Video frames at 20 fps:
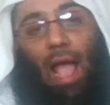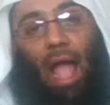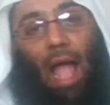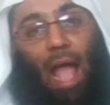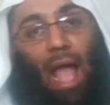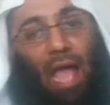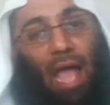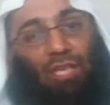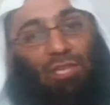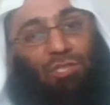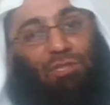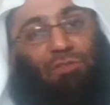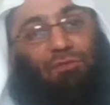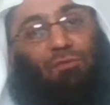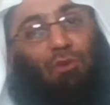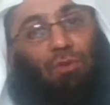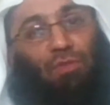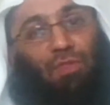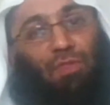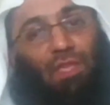As
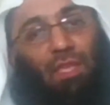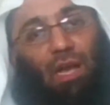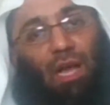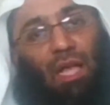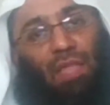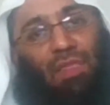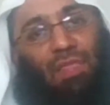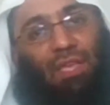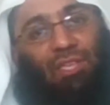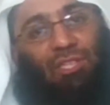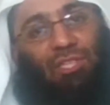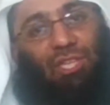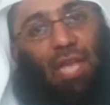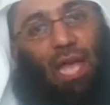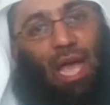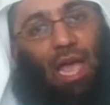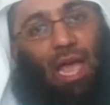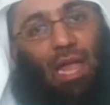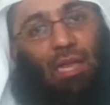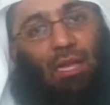for the other
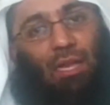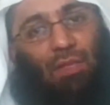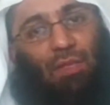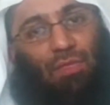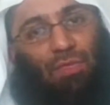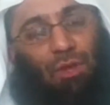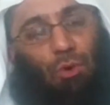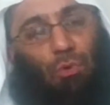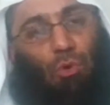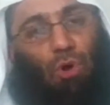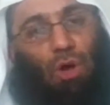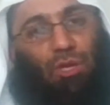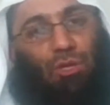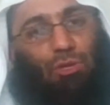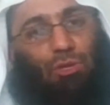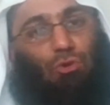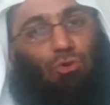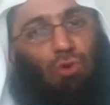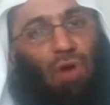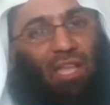side, the
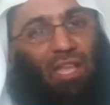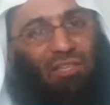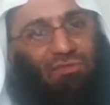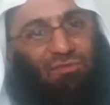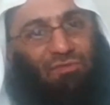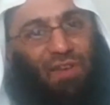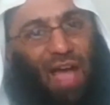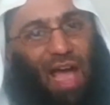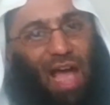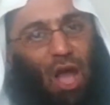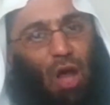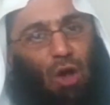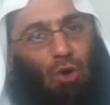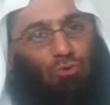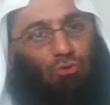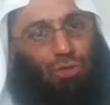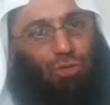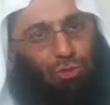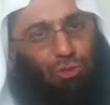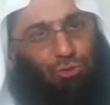one who has
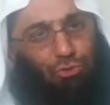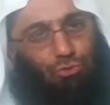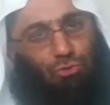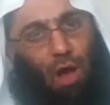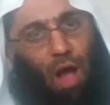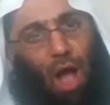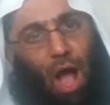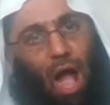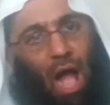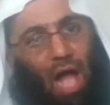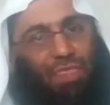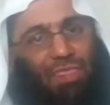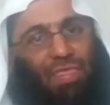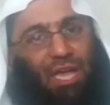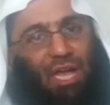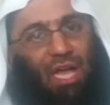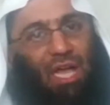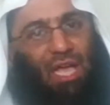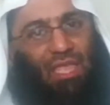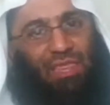vowed to
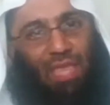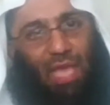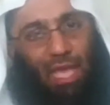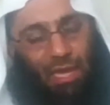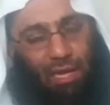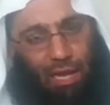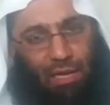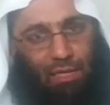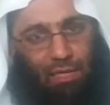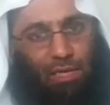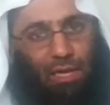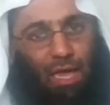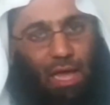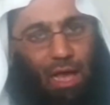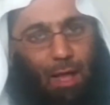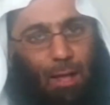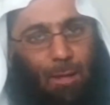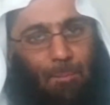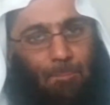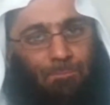other than
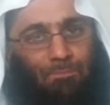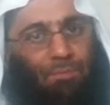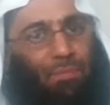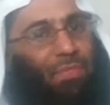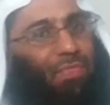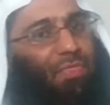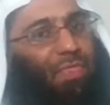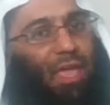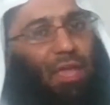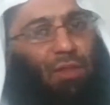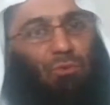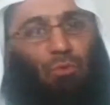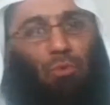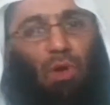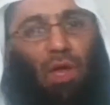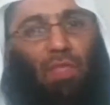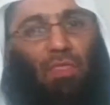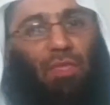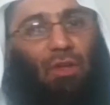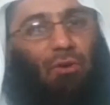Allah, then
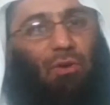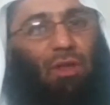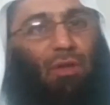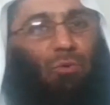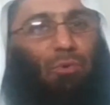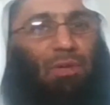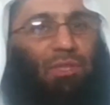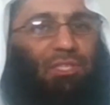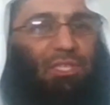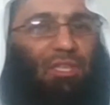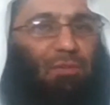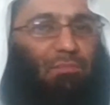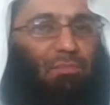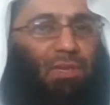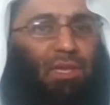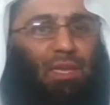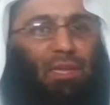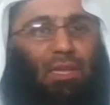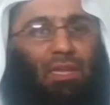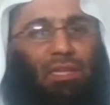whether it was
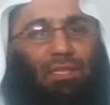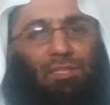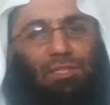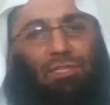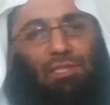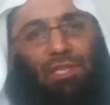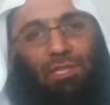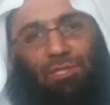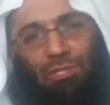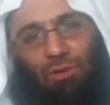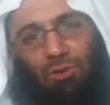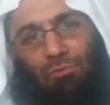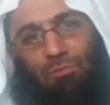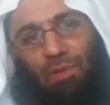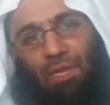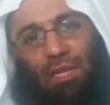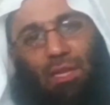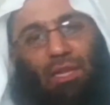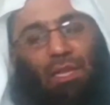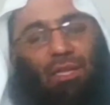obedience,
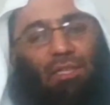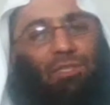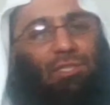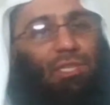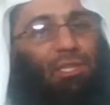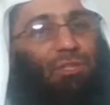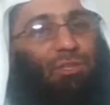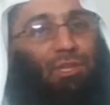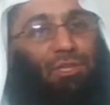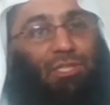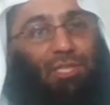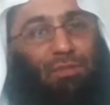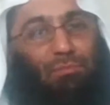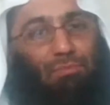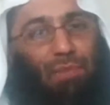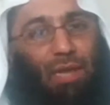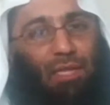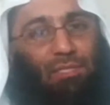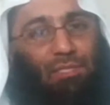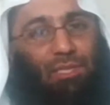disobedience, it doesn't
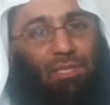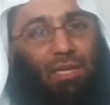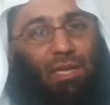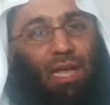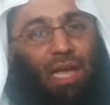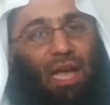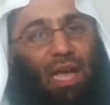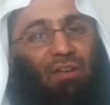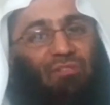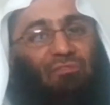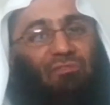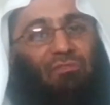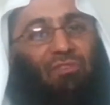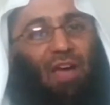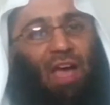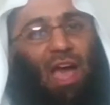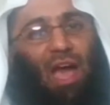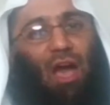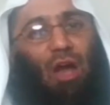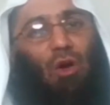matter. A
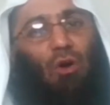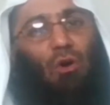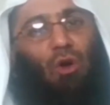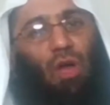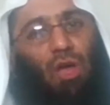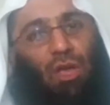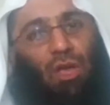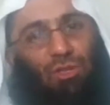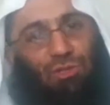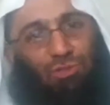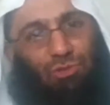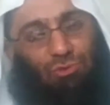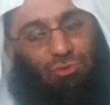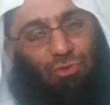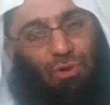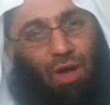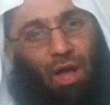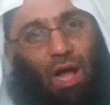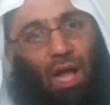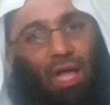vow
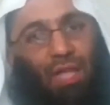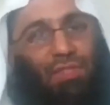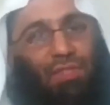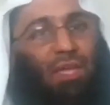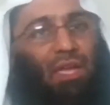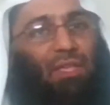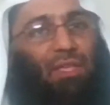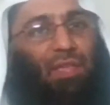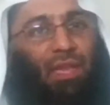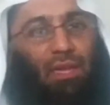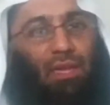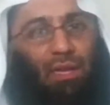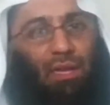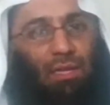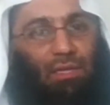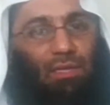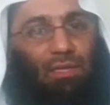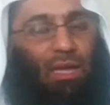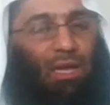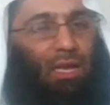to other than
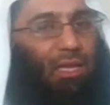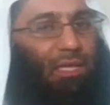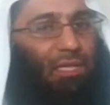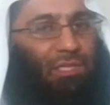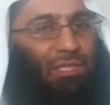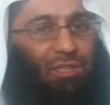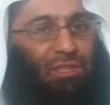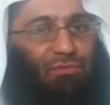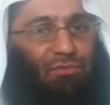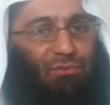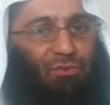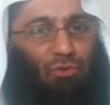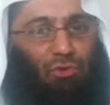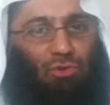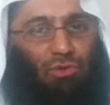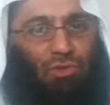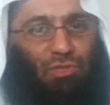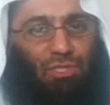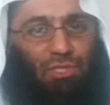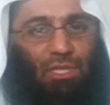Allah is, of
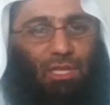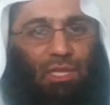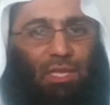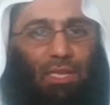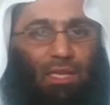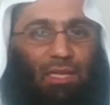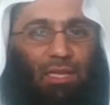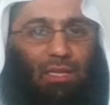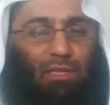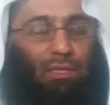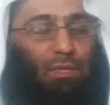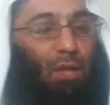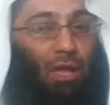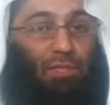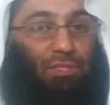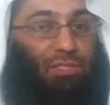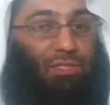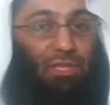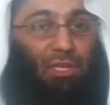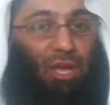course,
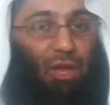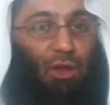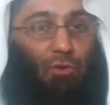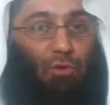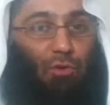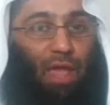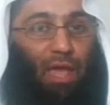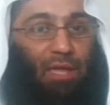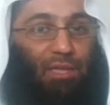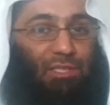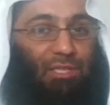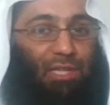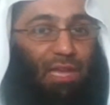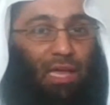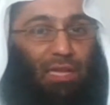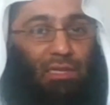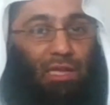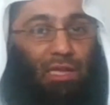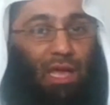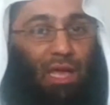not correct
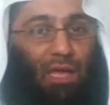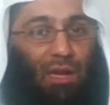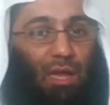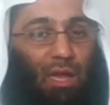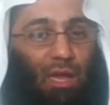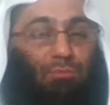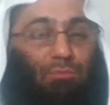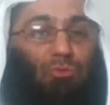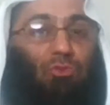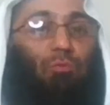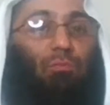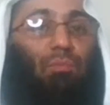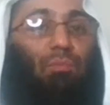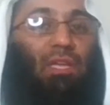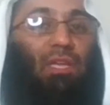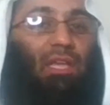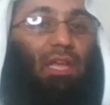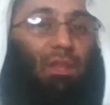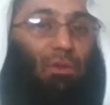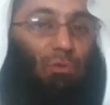and haram to
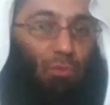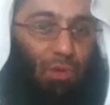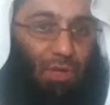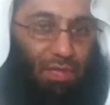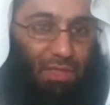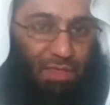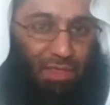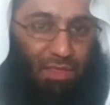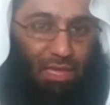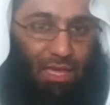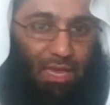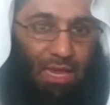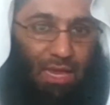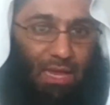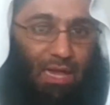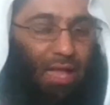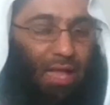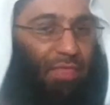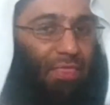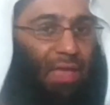begin with,
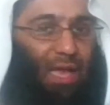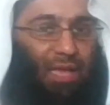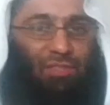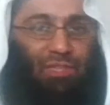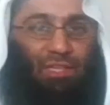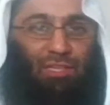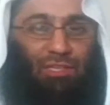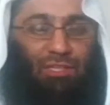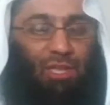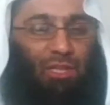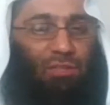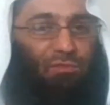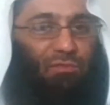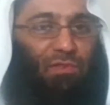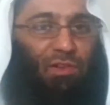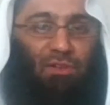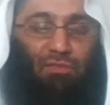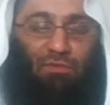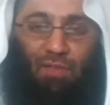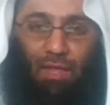and that is not
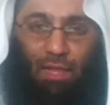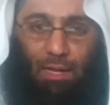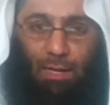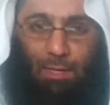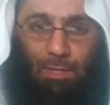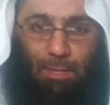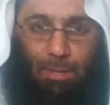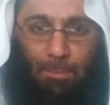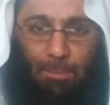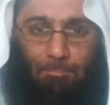fulfilled.